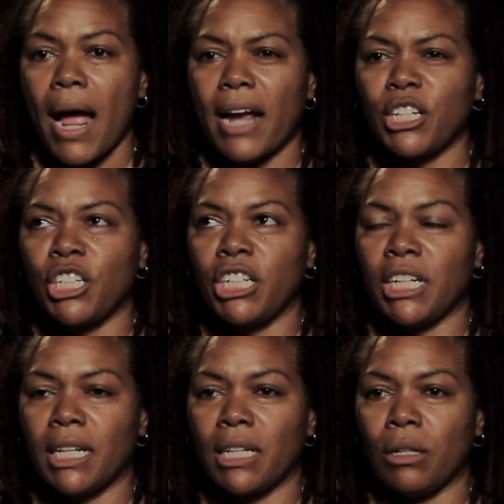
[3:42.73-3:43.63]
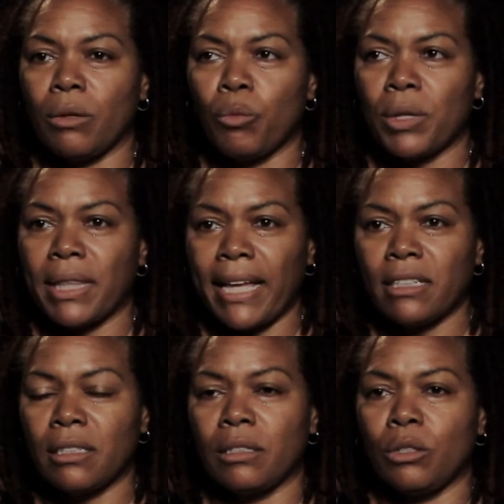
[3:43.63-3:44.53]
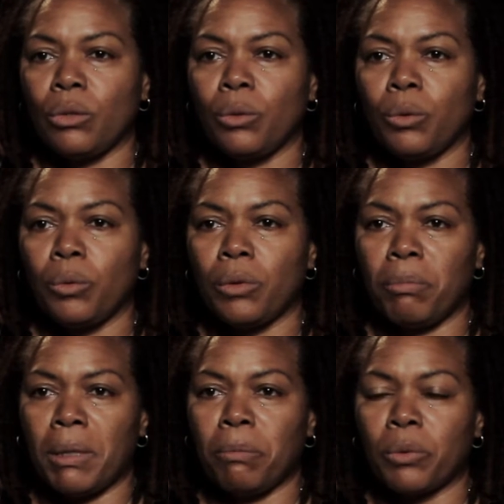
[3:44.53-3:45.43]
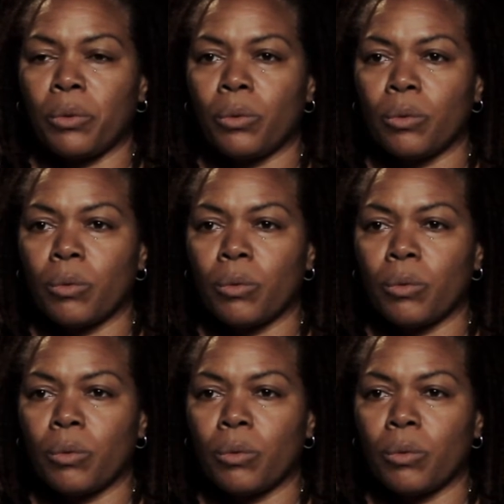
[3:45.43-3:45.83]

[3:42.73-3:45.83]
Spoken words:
She relates to the people